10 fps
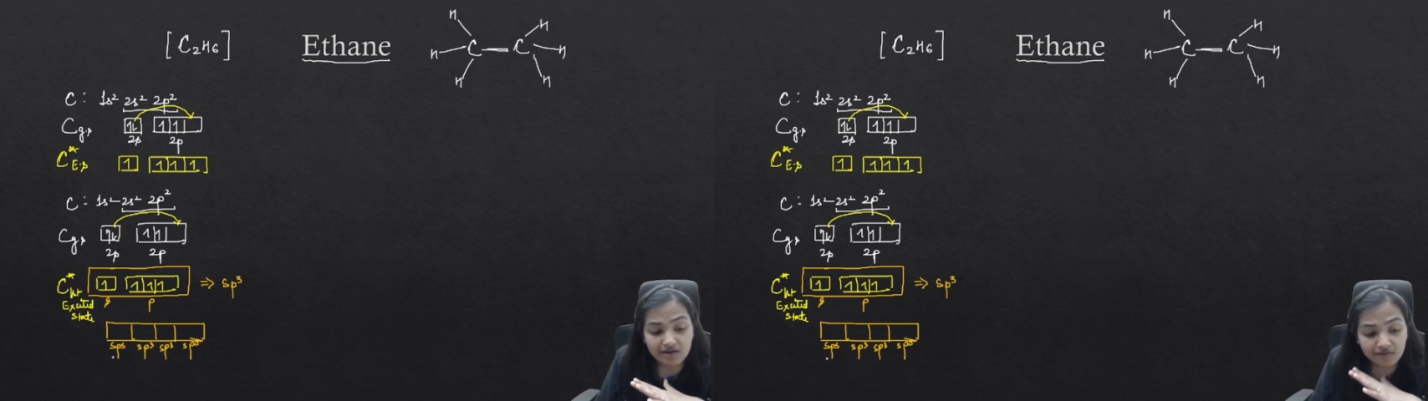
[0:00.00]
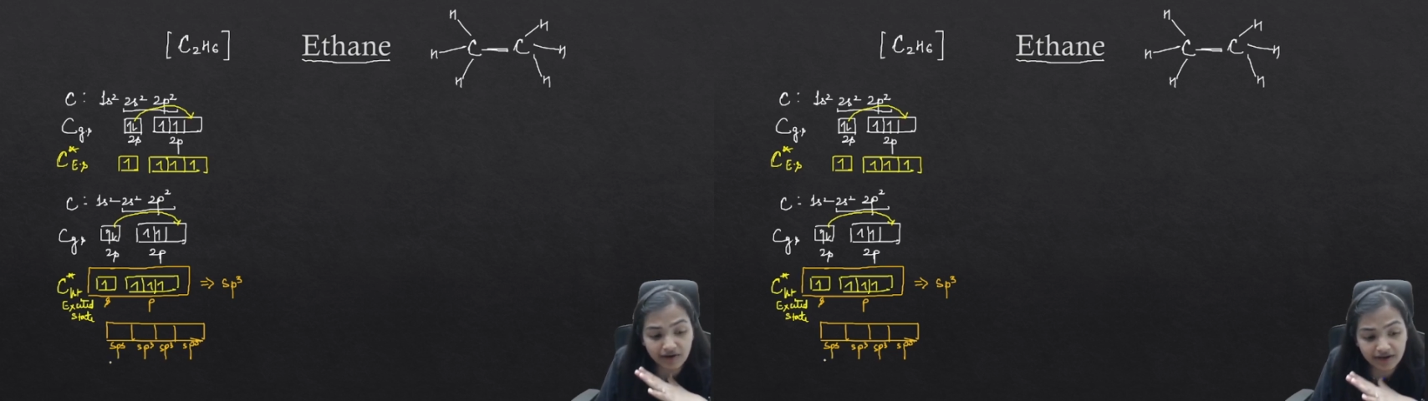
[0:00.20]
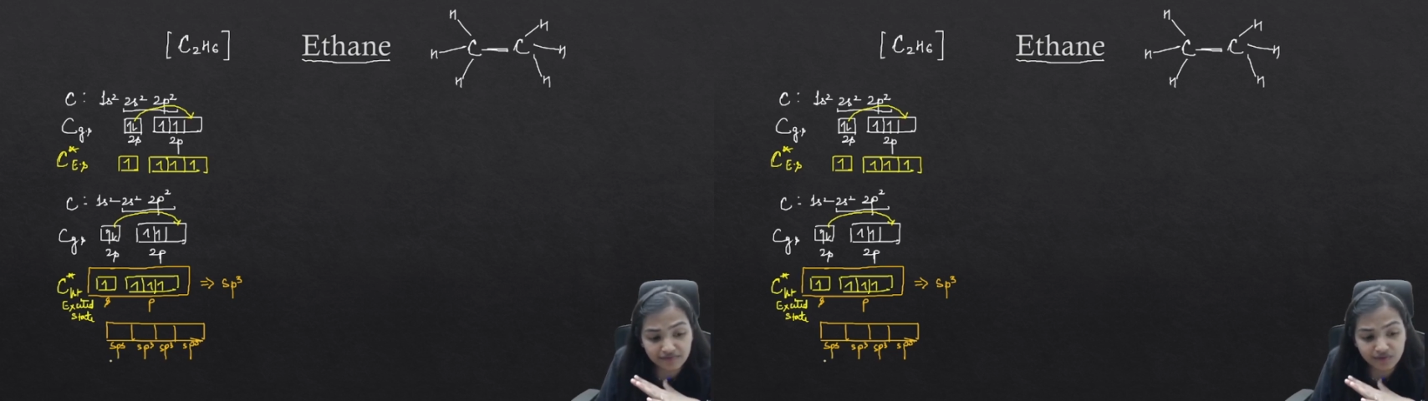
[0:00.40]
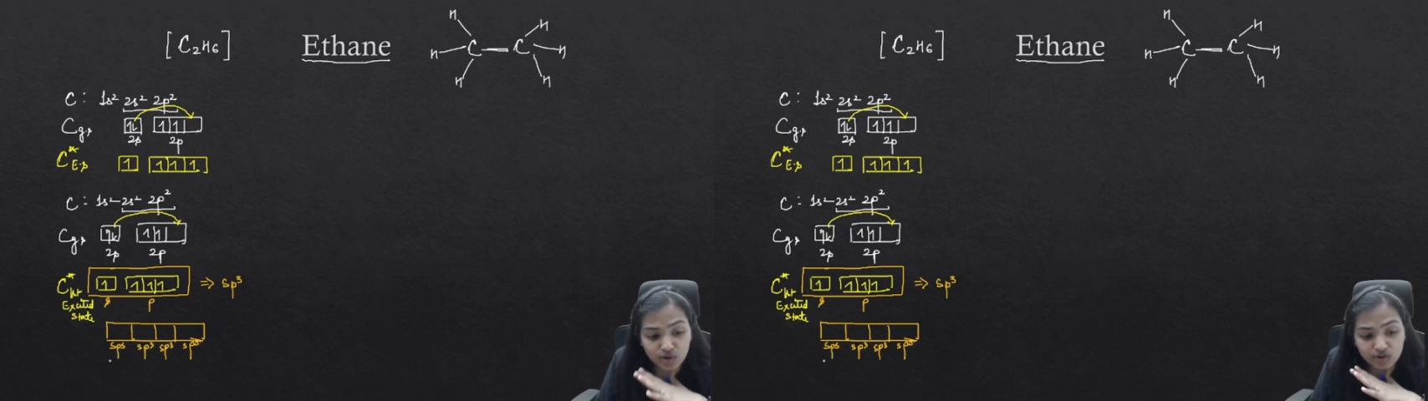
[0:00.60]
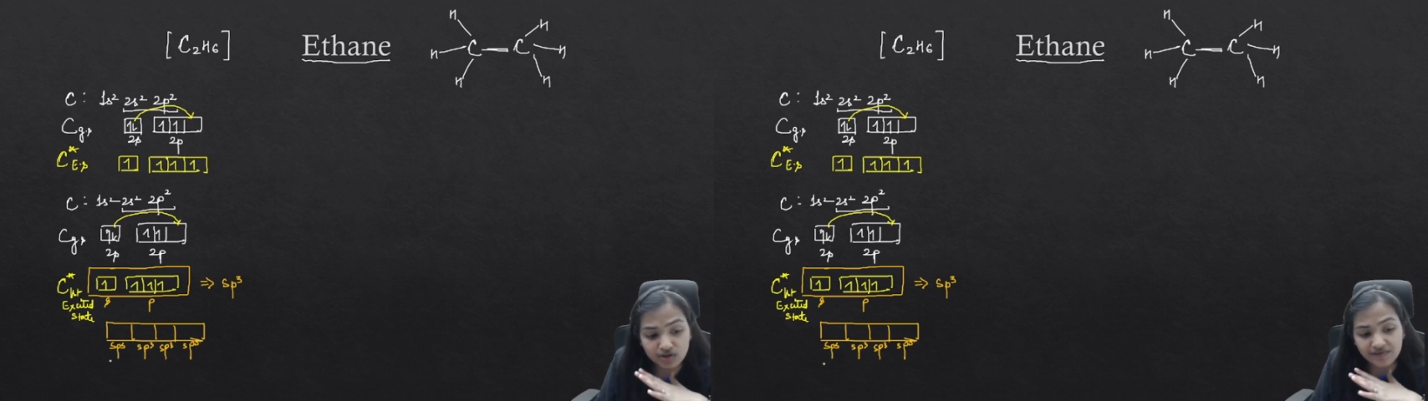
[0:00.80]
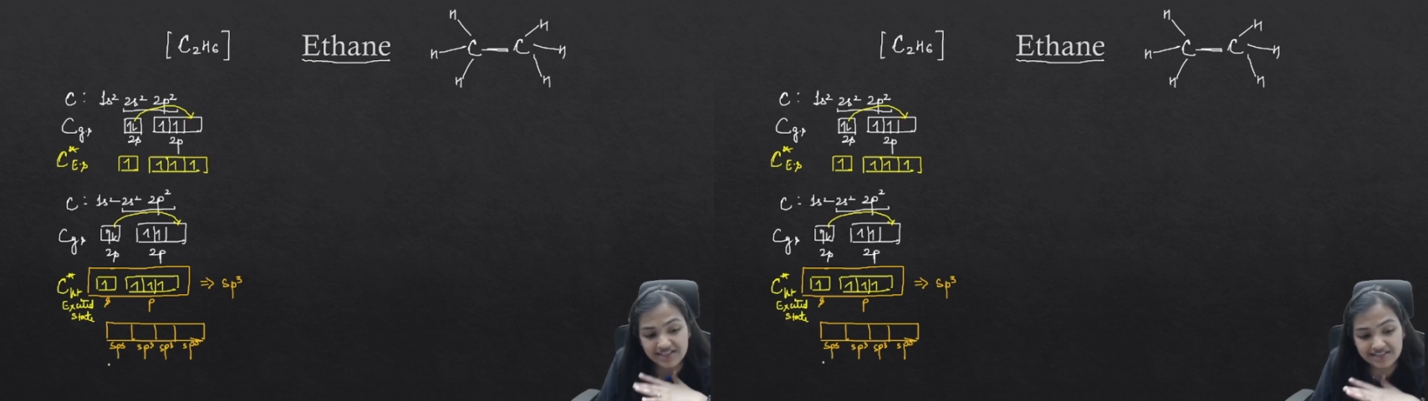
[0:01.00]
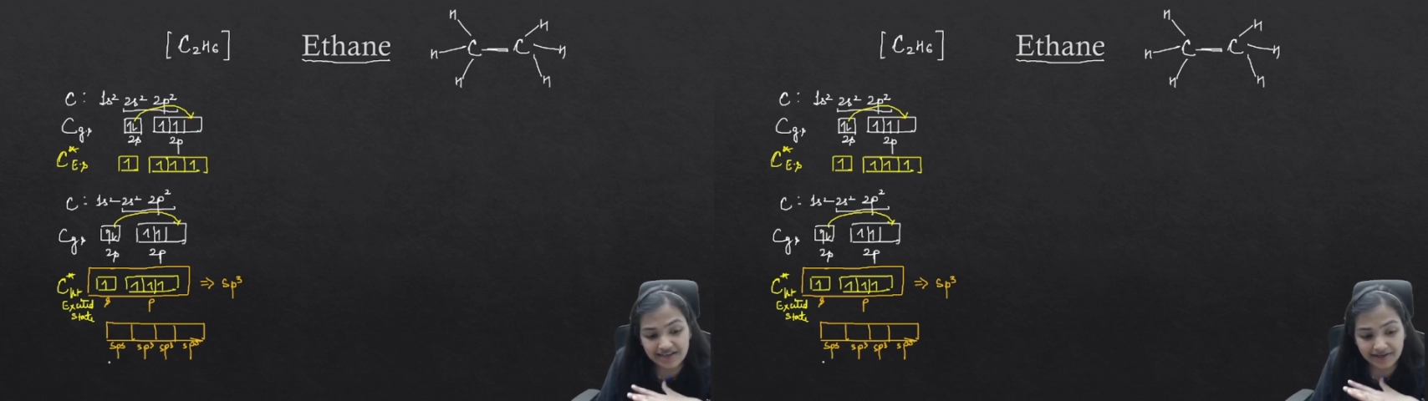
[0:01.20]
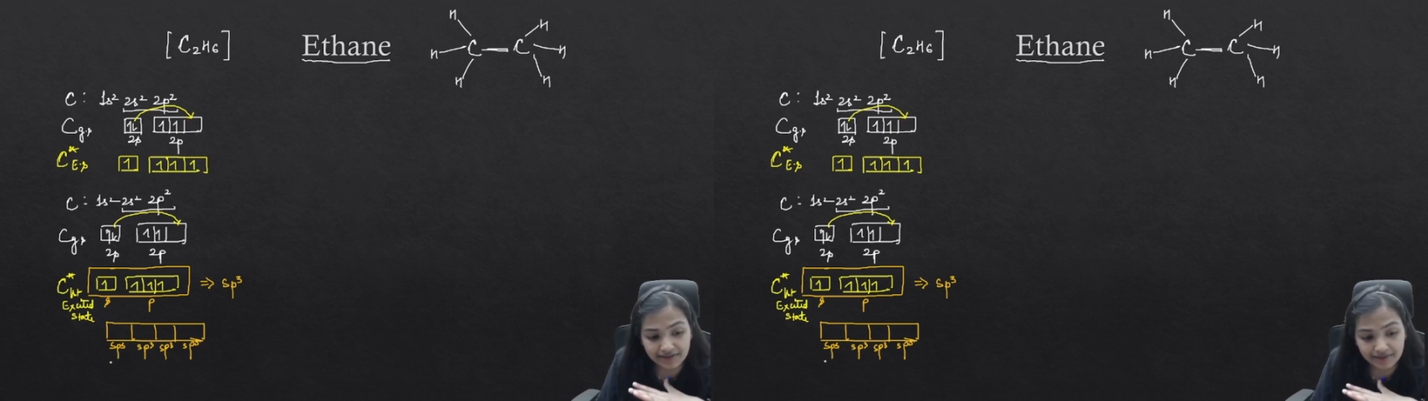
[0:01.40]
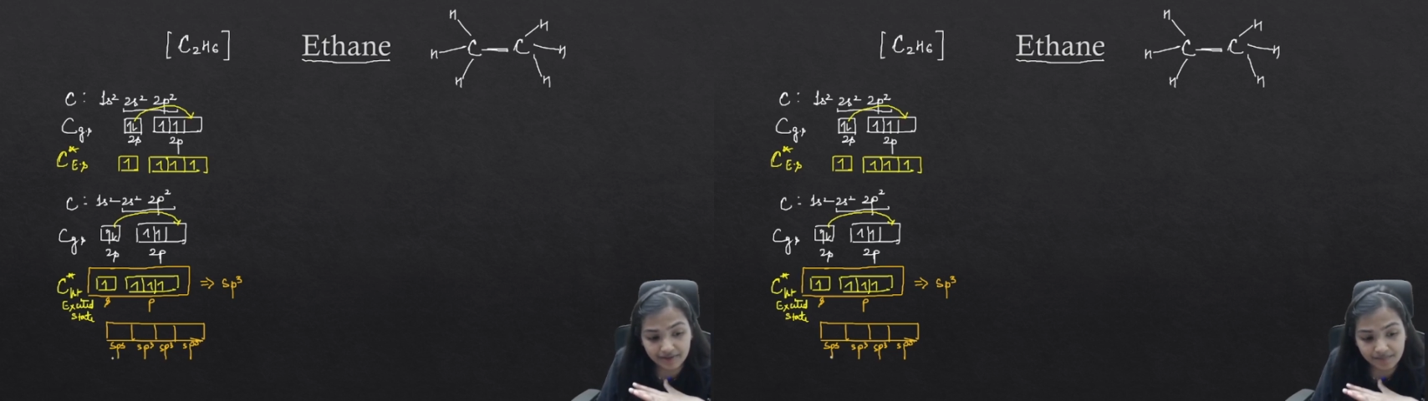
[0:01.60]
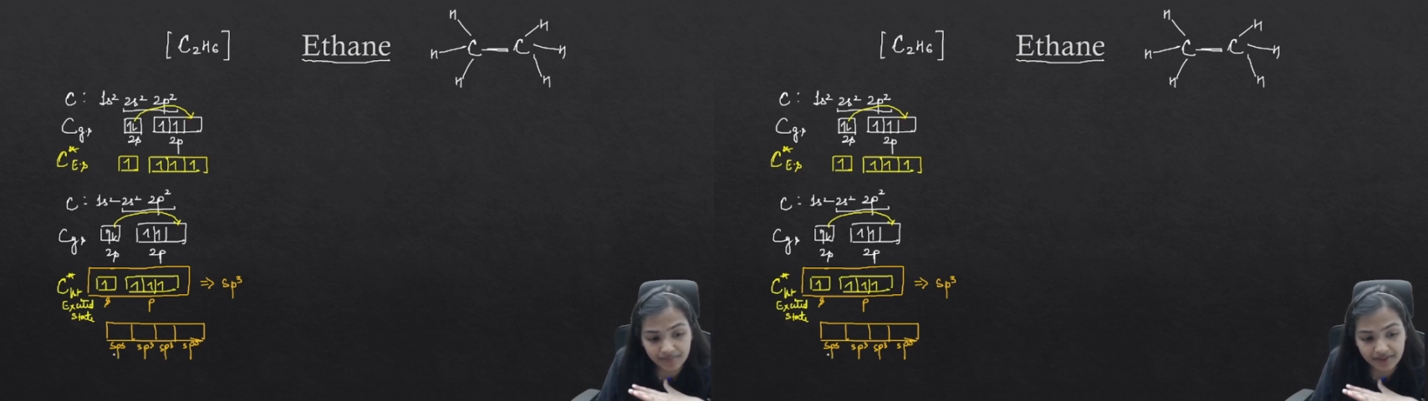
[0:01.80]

1/4 of s character.